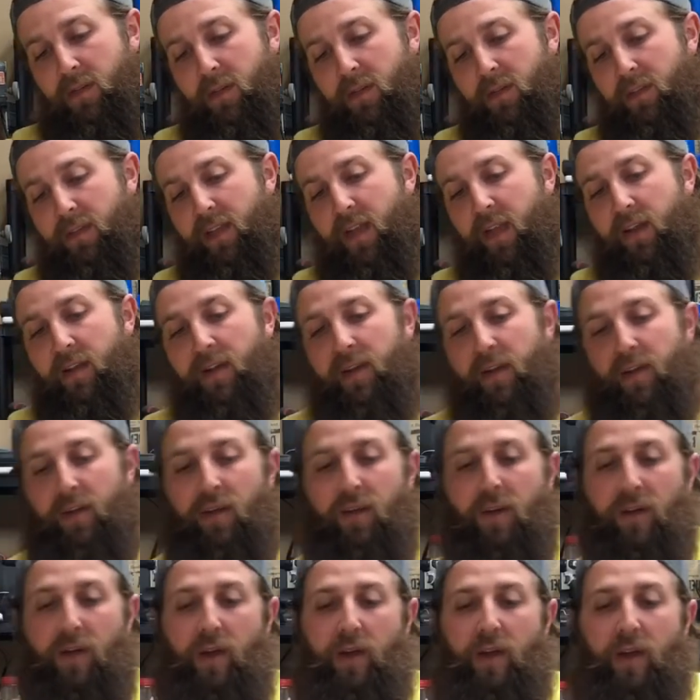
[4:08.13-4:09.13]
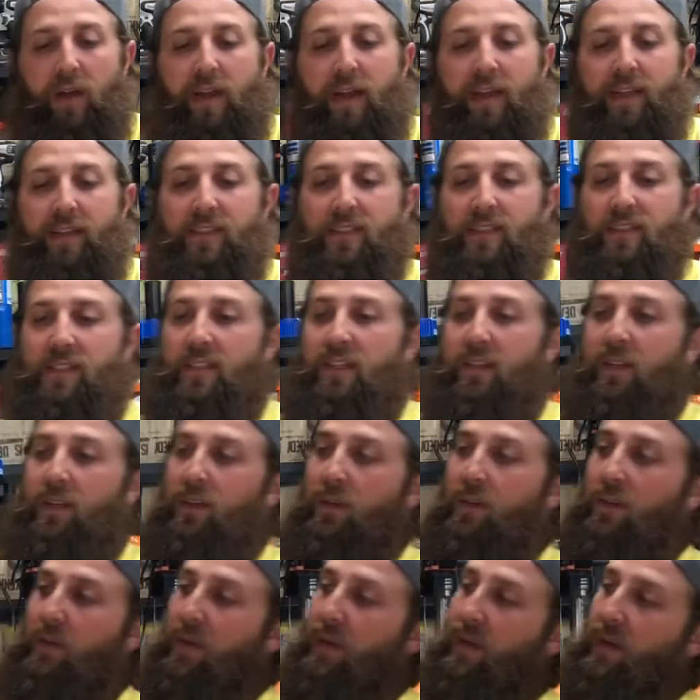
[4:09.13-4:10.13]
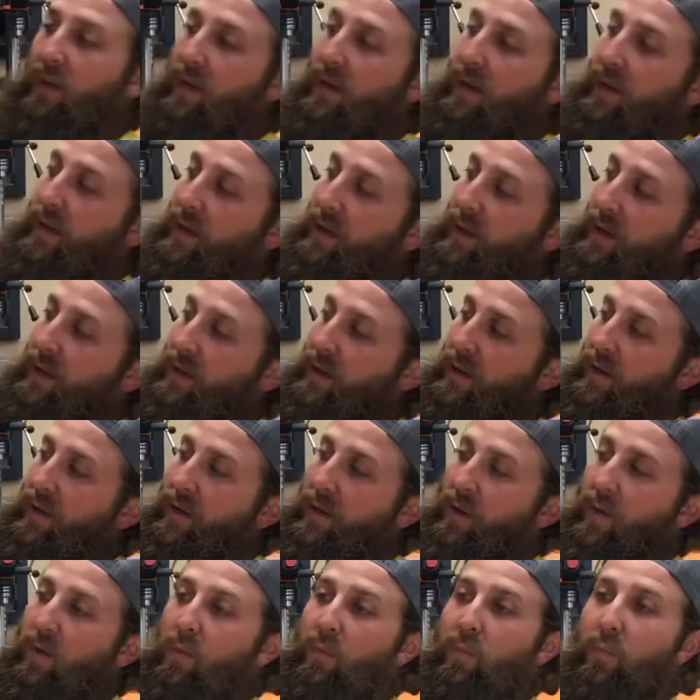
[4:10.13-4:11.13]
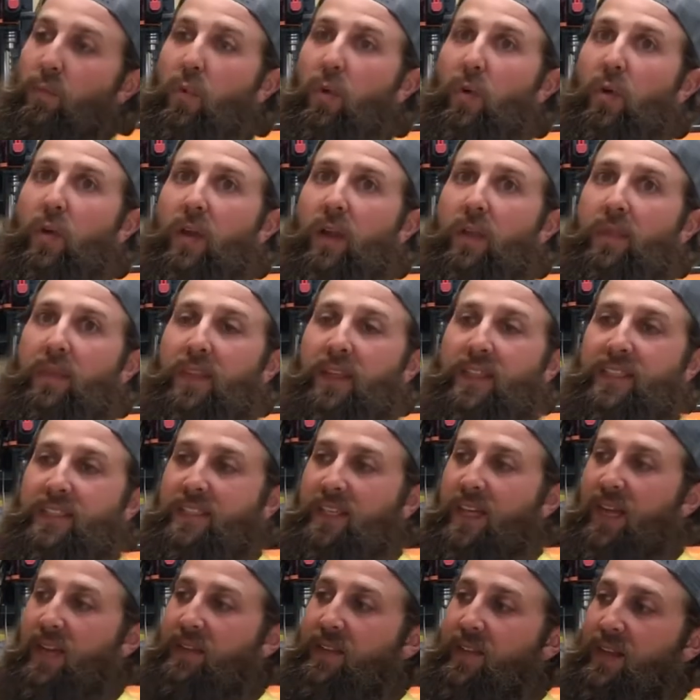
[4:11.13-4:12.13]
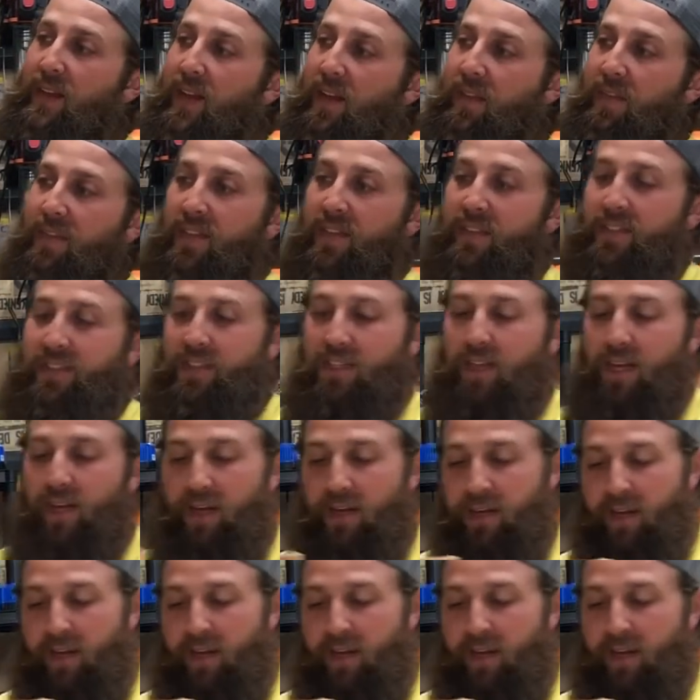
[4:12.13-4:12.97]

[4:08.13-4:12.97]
down here, it's still more on this side than on this side.